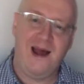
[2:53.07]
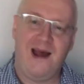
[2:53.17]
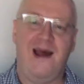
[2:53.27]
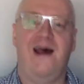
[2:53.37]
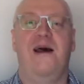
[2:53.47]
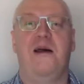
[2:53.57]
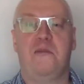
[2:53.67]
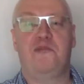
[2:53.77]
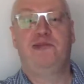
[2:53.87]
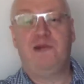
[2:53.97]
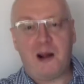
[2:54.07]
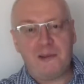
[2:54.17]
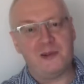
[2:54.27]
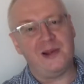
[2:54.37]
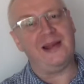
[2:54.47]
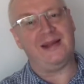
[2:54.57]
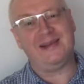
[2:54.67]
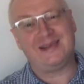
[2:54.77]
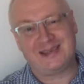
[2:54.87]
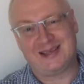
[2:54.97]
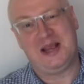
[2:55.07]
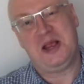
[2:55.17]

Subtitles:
Problem is,